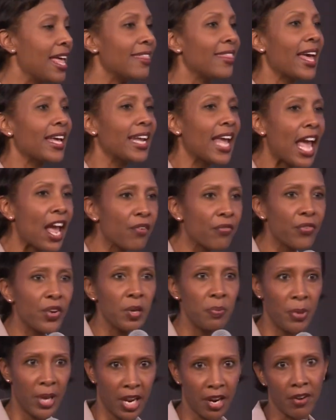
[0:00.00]
that every
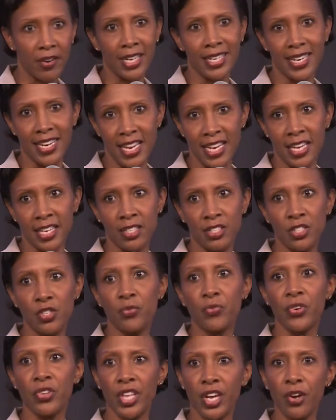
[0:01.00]
parent needs
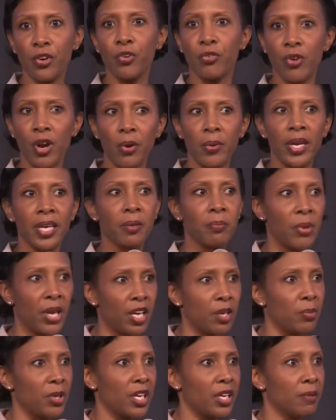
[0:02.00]
for their growing
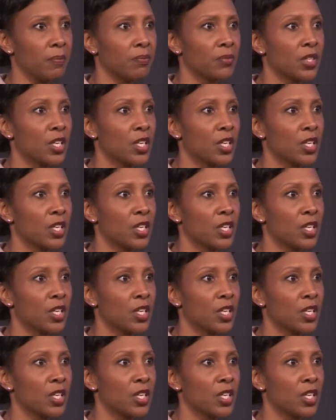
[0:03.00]
baby.